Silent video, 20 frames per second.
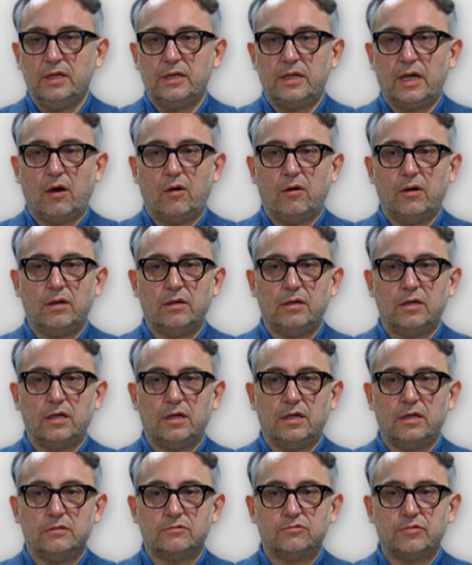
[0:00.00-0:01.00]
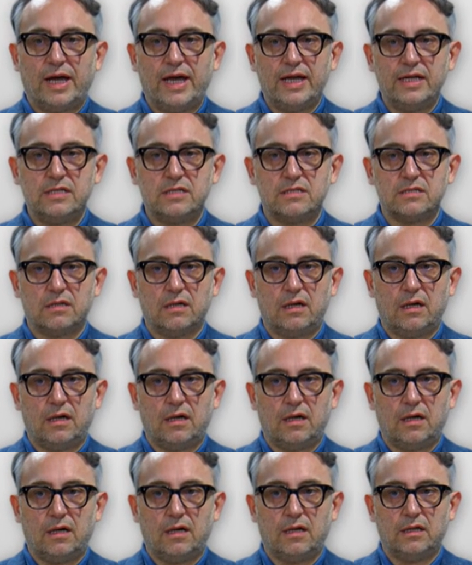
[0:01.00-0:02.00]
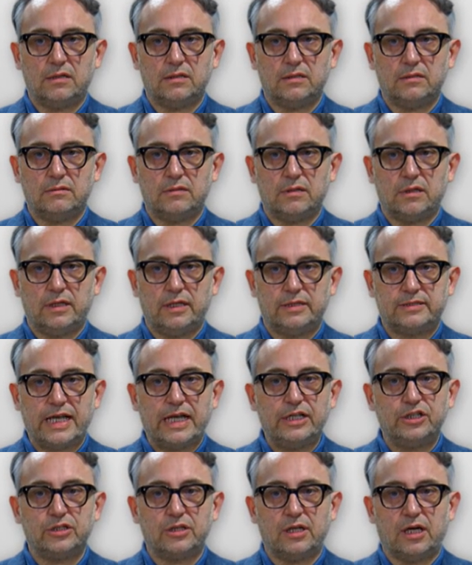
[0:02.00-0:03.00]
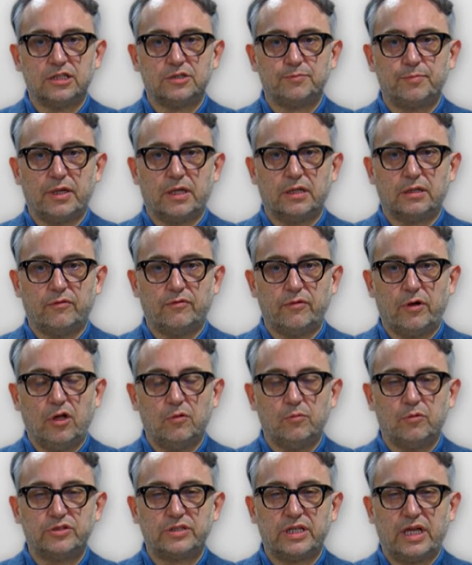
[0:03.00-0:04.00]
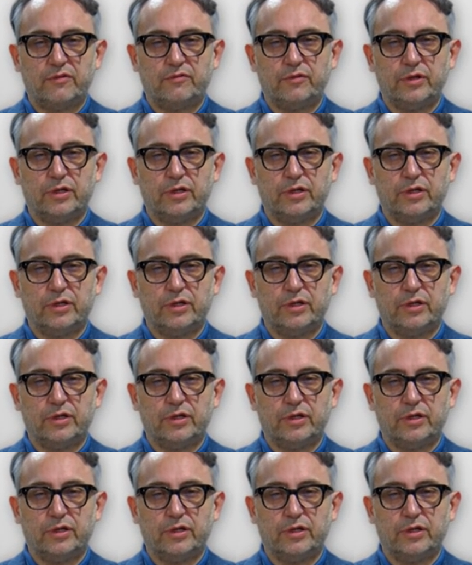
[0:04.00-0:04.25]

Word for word: Now, uh, rights are an essential aspect of almost every